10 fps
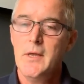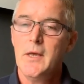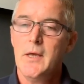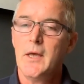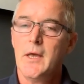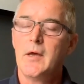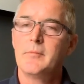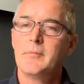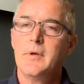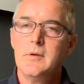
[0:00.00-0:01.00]

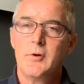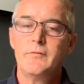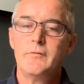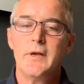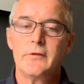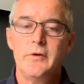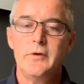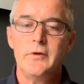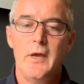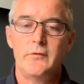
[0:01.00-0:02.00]
But over the next 3
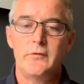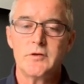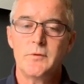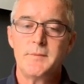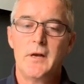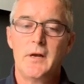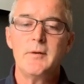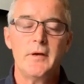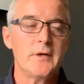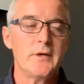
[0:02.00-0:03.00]
days, I just want to spend a little
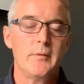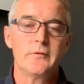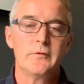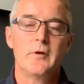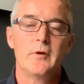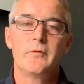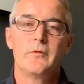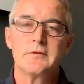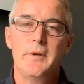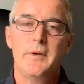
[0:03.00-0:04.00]
bit of time in terms of
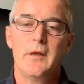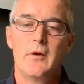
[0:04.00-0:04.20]
explaining